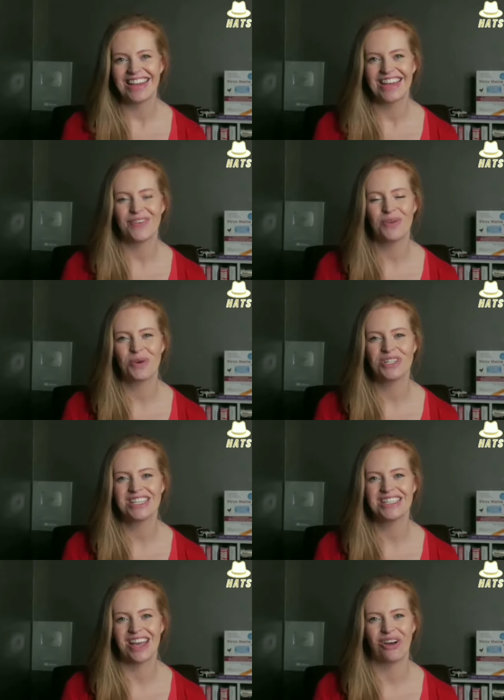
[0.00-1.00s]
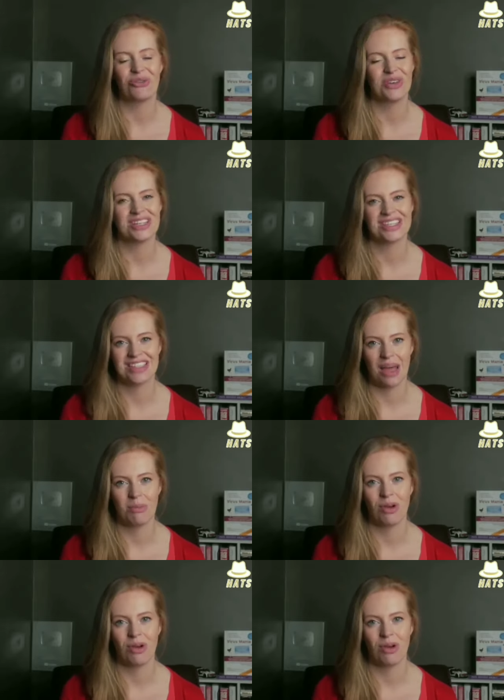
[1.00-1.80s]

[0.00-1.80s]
If you want to delve into some